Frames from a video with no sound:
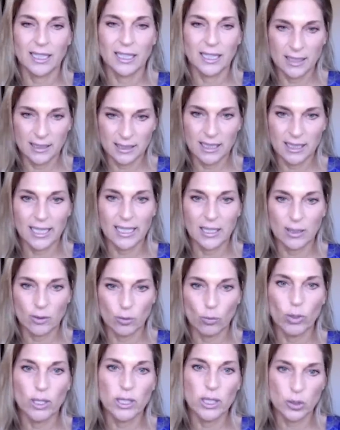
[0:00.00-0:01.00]
is like
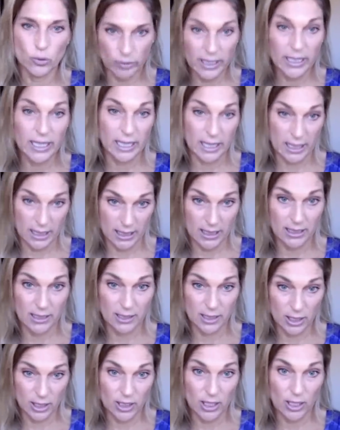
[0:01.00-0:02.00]
when you're in it
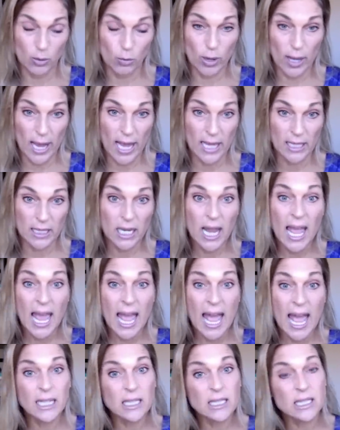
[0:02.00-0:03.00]
you know what and
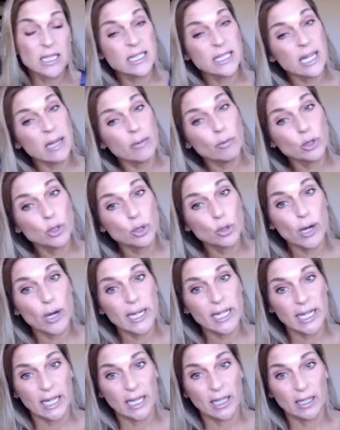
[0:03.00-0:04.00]
and it's the same with
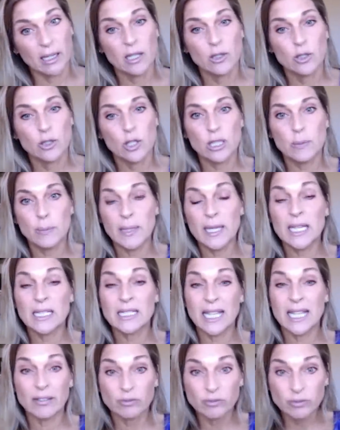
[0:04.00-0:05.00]
training just because
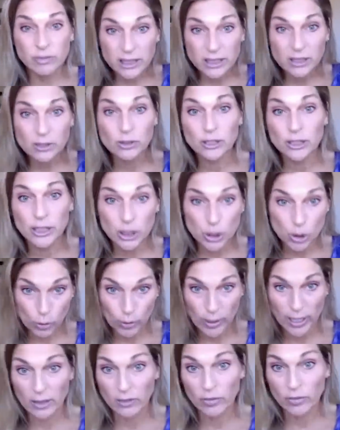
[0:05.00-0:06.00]
i literally
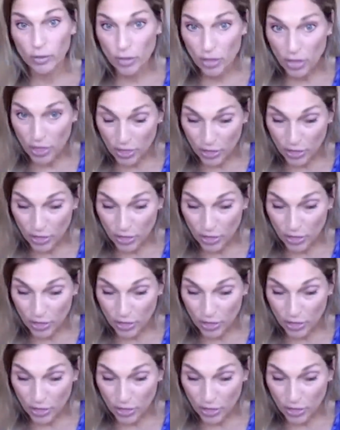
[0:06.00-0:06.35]
trained for